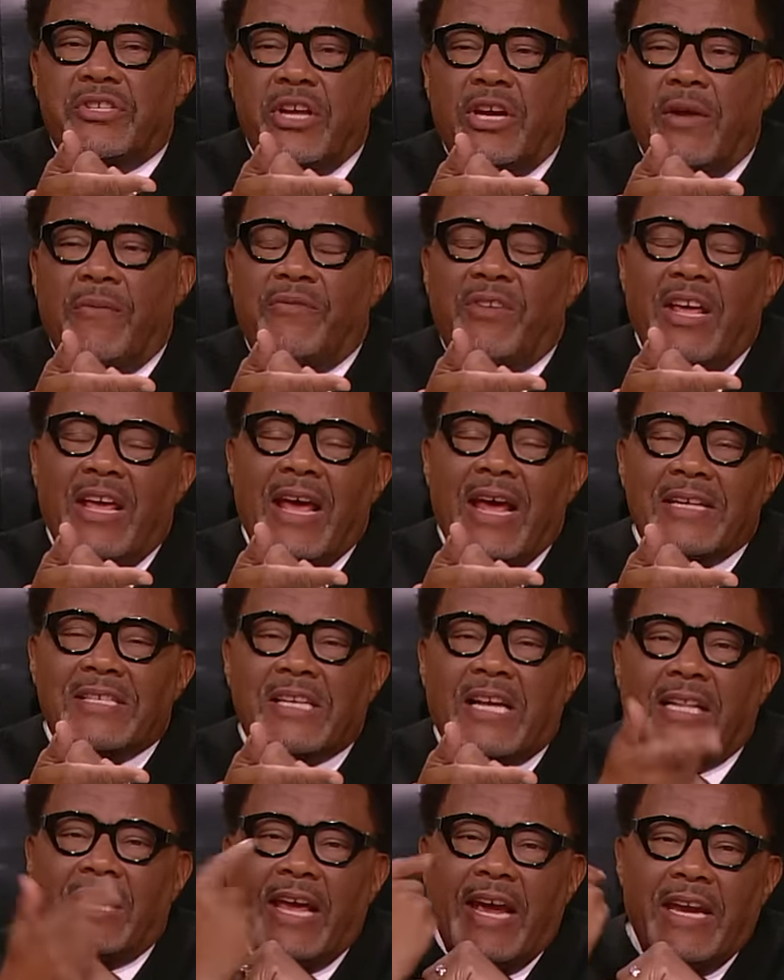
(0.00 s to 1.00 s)
should have
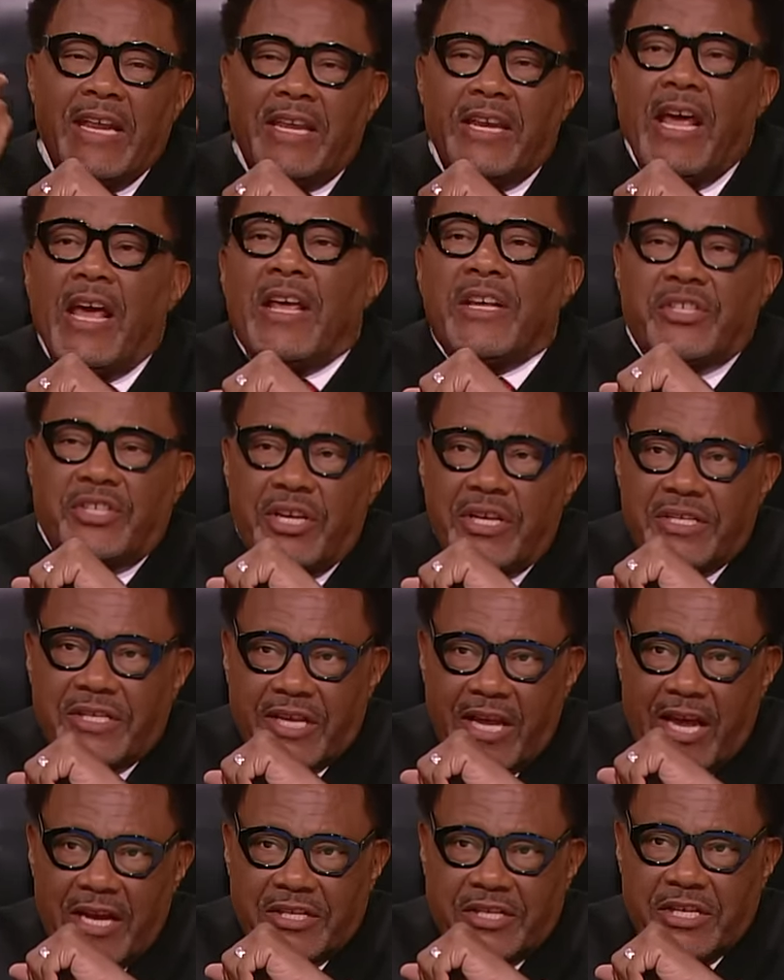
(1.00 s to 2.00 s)
de-escalated. She
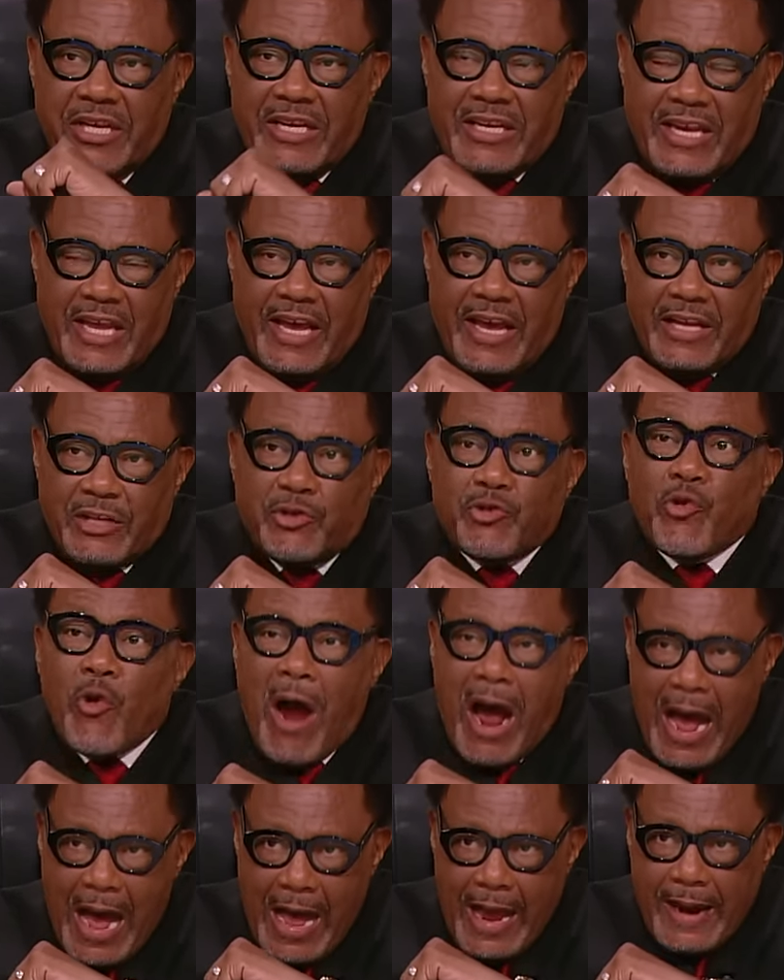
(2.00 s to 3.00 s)
said she did
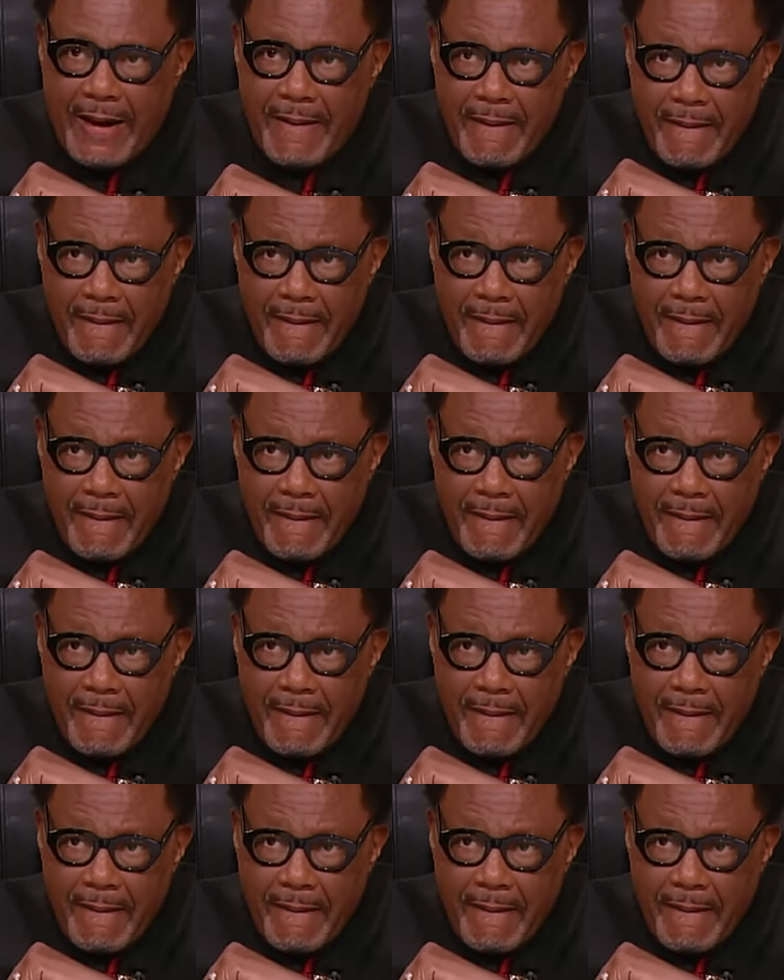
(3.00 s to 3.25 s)
try.